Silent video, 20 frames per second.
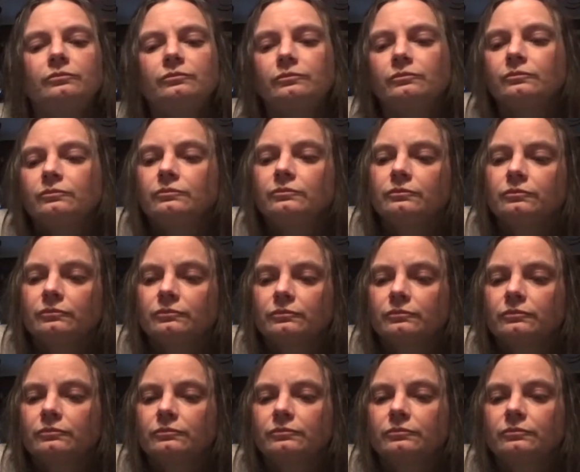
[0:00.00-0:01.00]

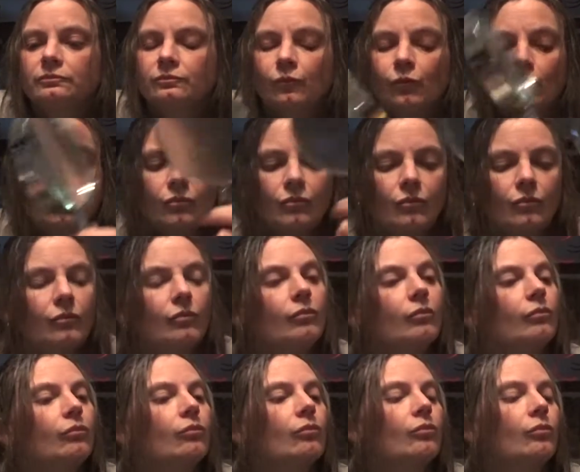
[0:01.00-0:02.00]
Nothing is said.